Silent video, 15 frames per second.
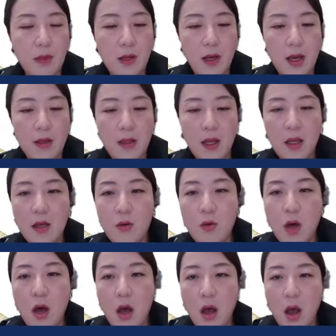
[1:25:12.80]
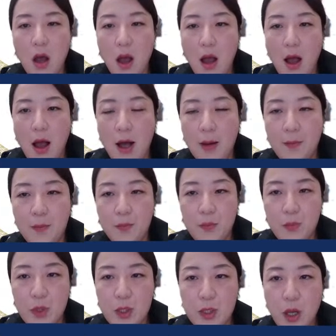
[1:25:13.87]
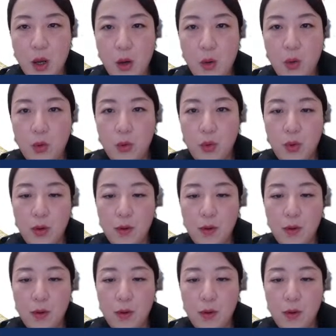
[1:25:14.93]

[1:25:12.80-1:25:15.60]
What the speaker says: Okay, thank you. So